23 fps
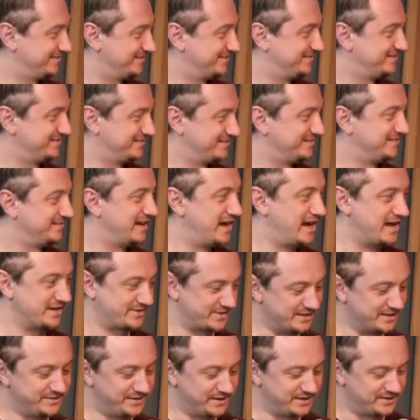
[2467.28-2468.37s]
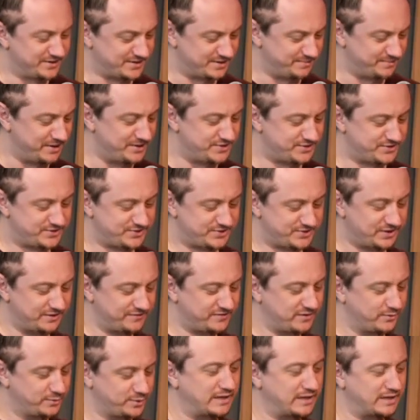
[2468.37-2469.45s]
Knees. Yes, and there's a bunch of stuff
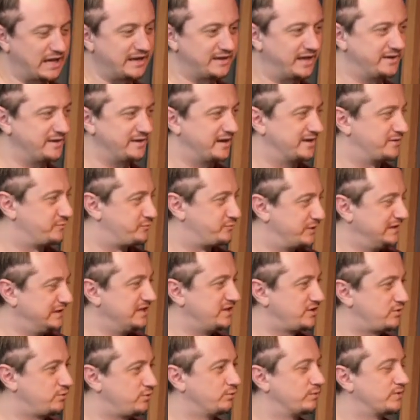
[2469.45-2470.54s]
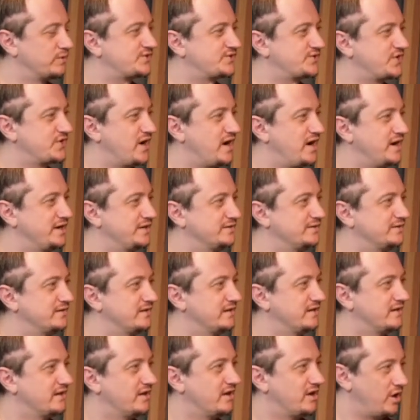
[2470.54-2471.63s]
going on. A, a, really cool sign
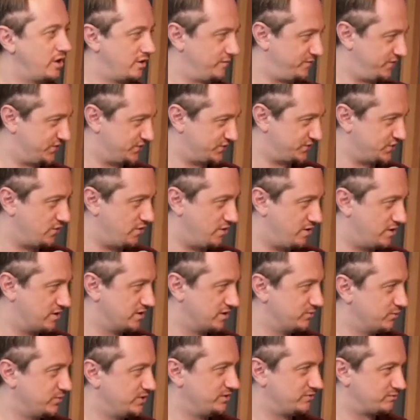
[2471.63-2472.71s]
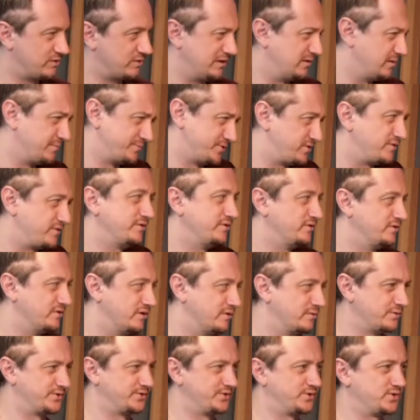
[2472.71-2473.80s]
of a song when you write. I'm sure you know
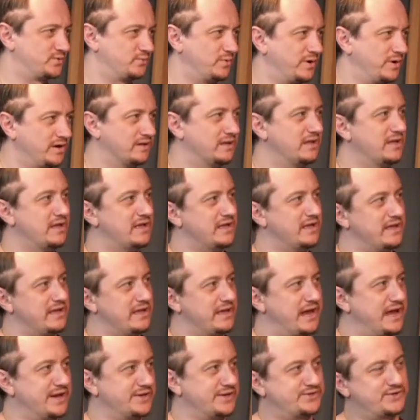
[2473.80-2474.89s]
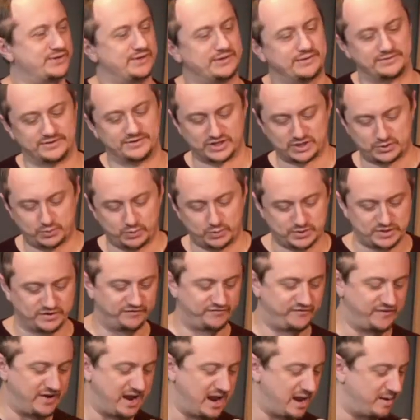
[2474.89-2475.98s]
this as well. As this was a
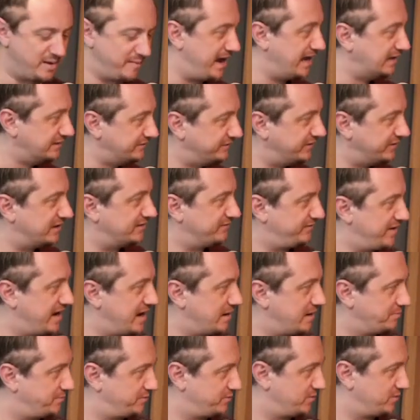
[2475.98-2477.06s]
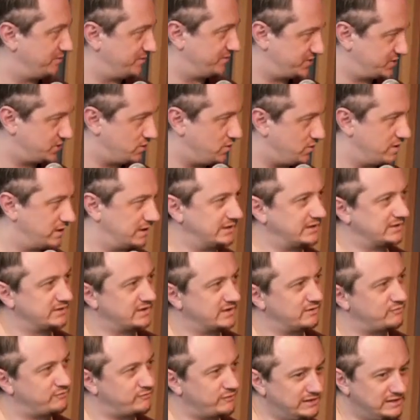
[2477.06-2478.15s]
vamp ending vamp of a song, and a, a
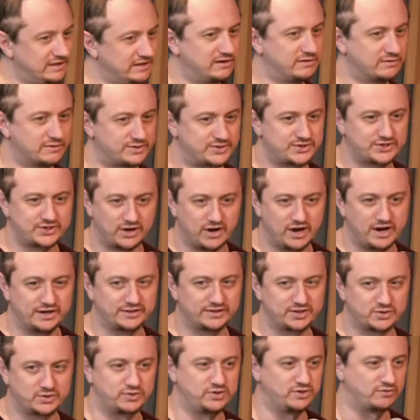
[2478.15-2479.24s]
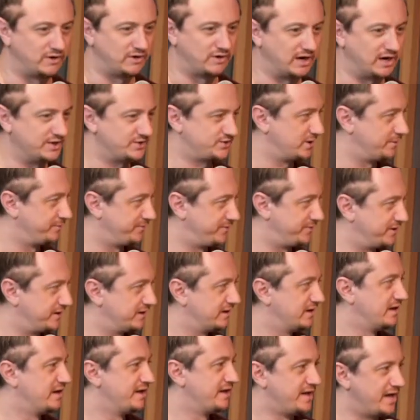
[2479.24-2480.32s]
really good sign is when you write something
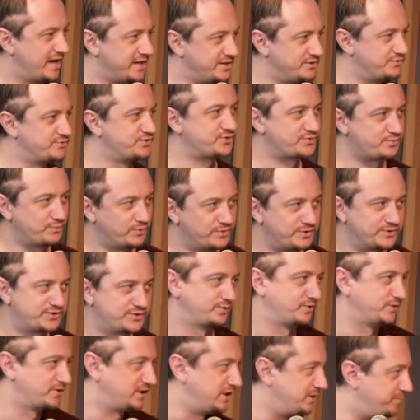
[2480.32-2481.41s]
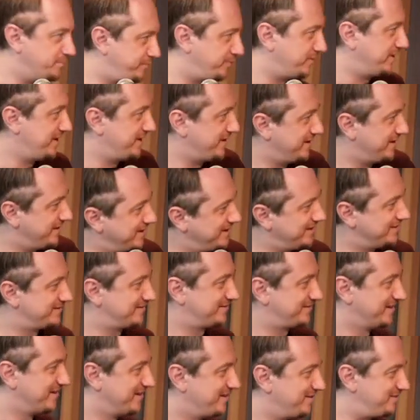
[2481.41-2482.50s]
and you just want to sort of keep playing it
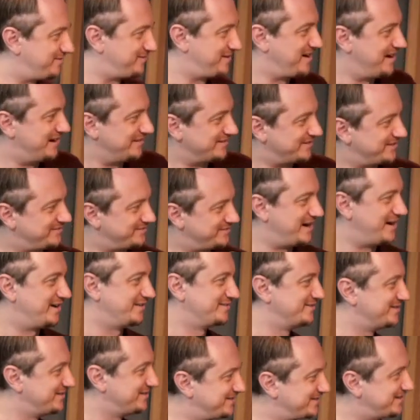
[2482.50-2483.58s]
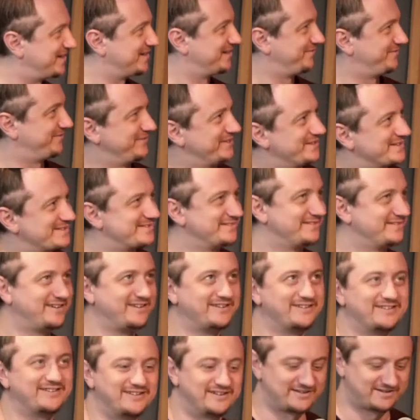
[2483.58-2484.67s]
around and yeah. around. And it kind of feels, oh,
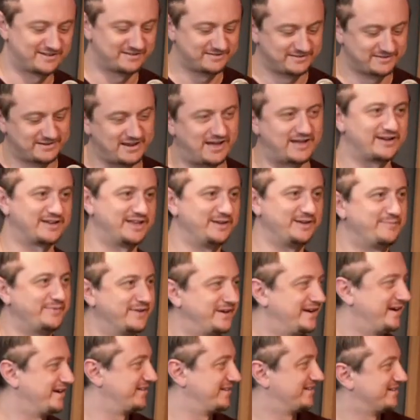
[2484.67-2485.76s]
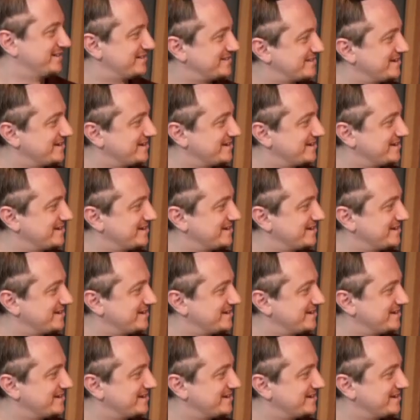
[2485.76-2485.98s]
I could kind of keep playing this.